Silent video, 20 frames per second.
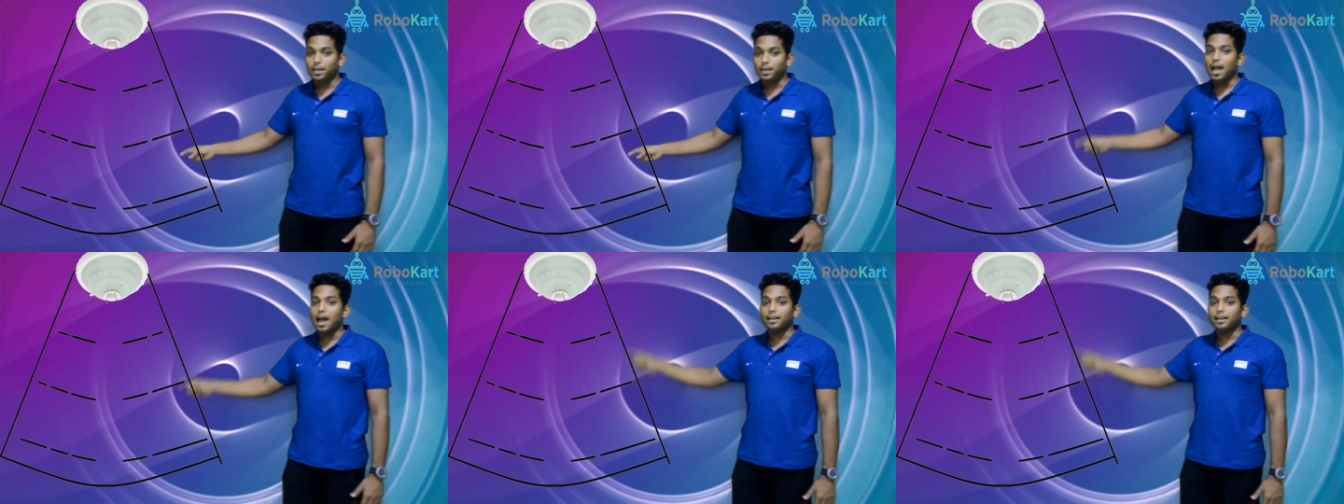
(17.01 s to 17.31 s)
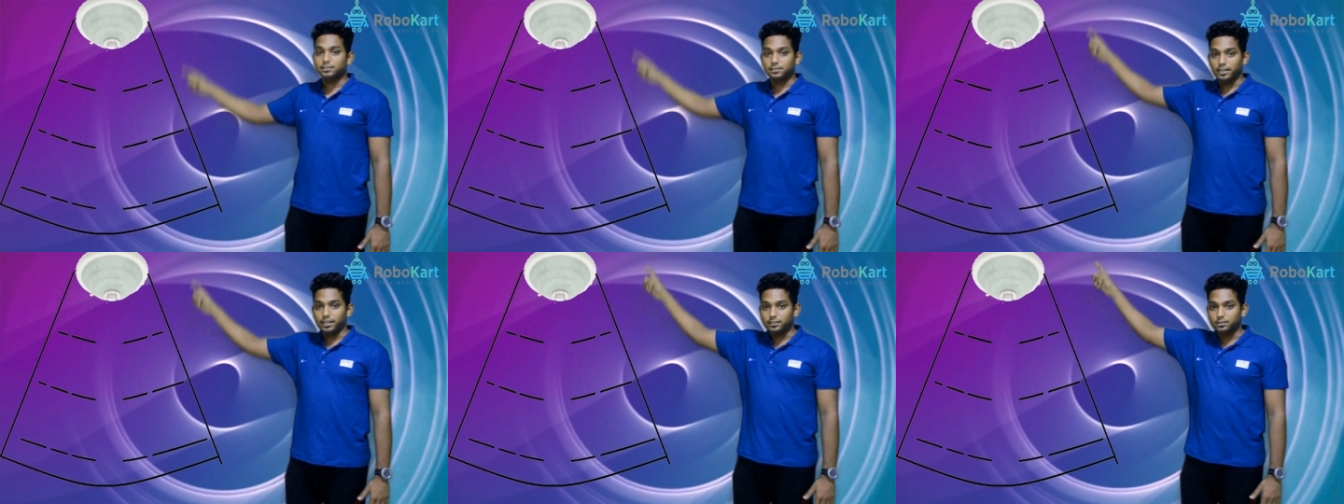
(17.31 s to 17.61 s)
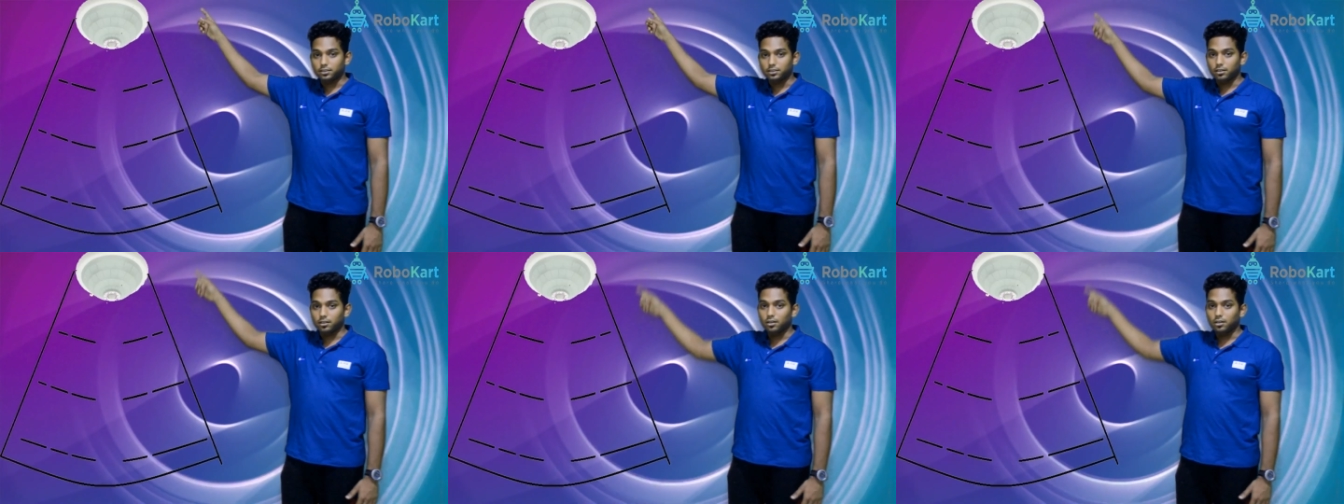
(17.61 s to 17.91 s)
PIR
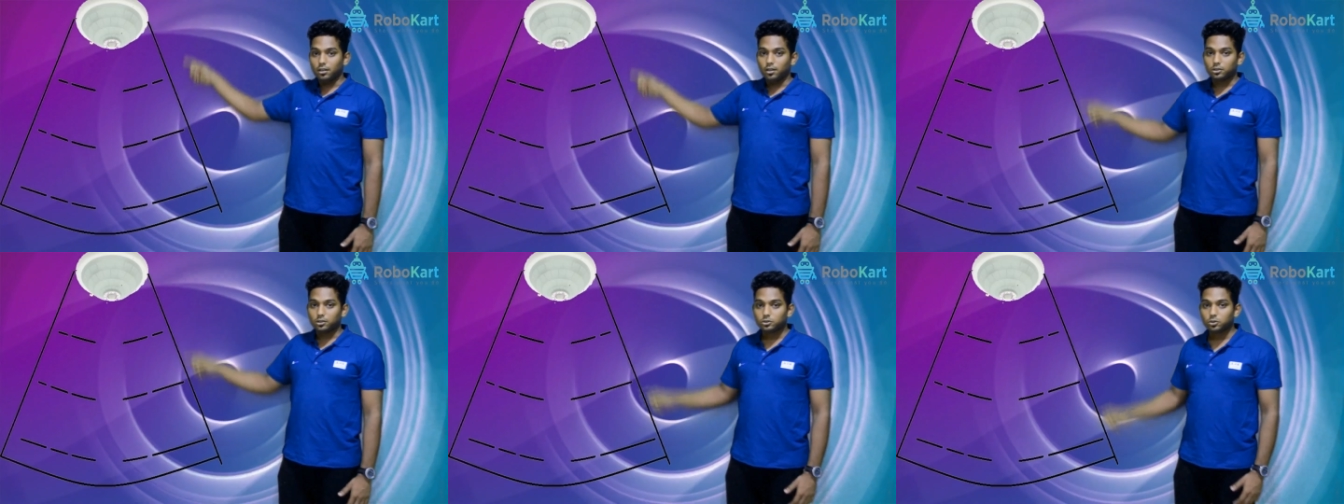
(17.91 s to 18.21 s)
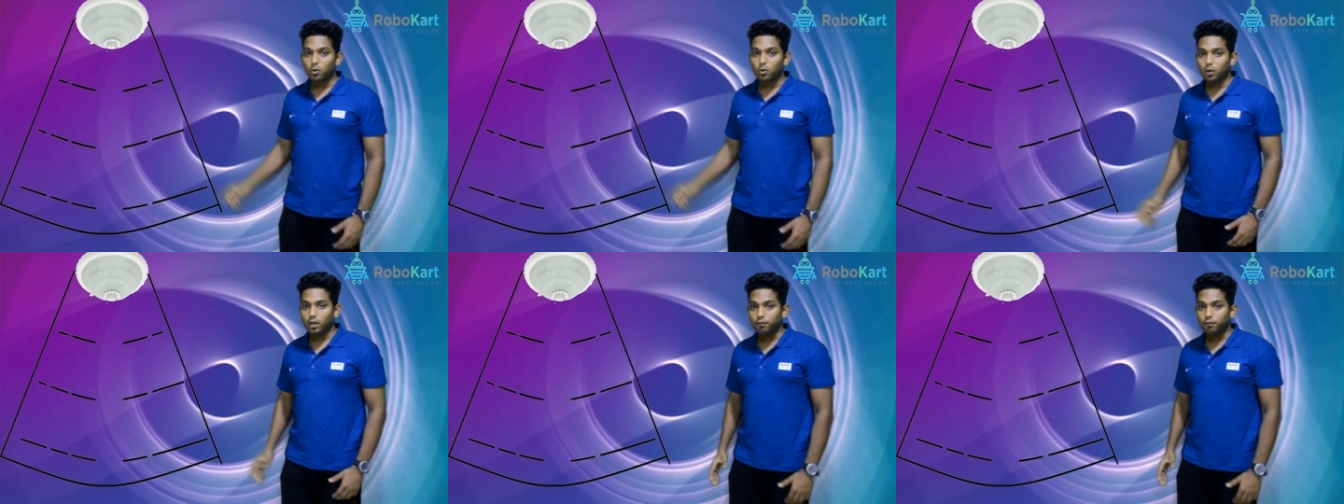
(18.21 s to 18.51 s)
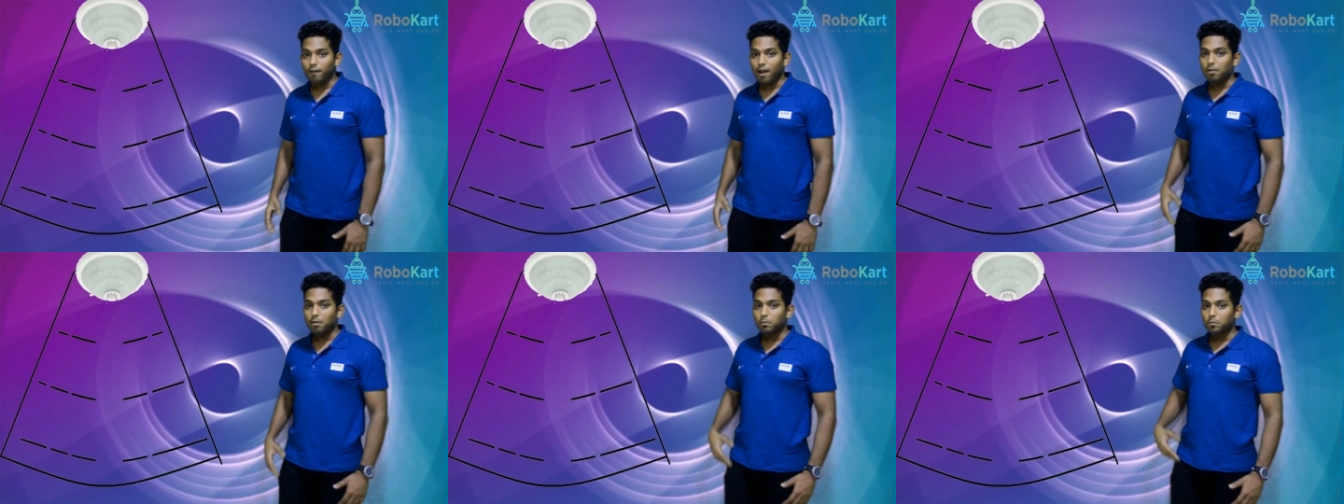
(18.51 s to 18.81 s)
sensor. So
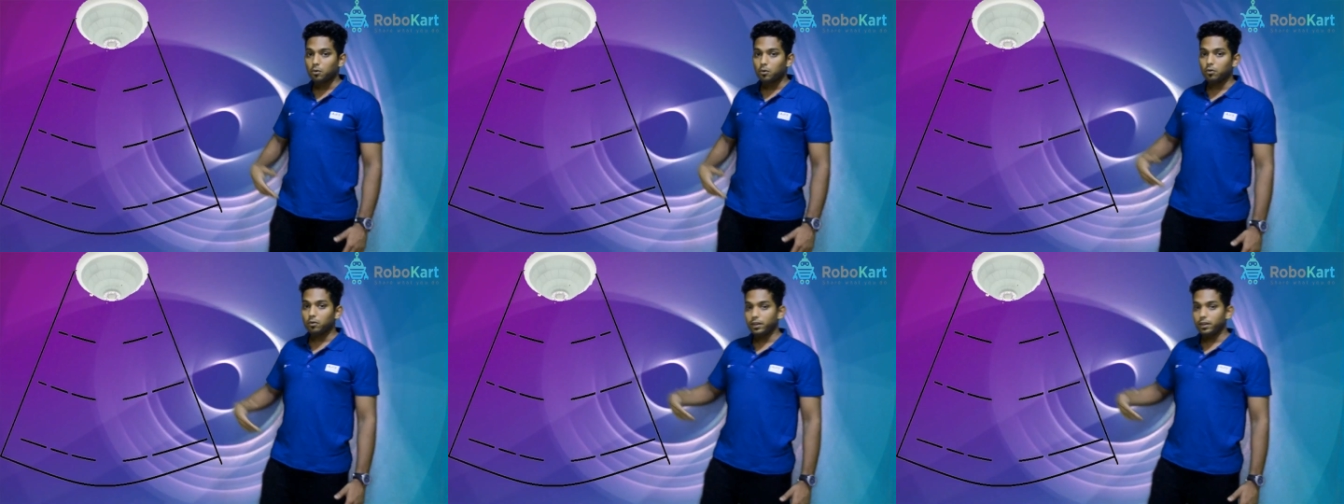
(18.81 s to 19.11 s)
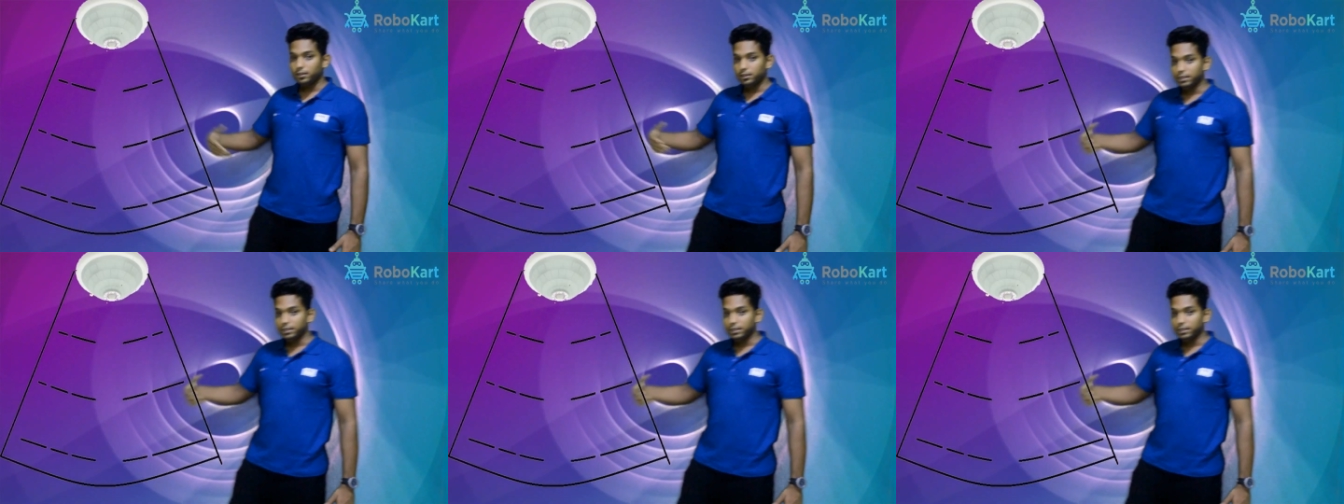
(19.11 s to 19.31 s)
if I move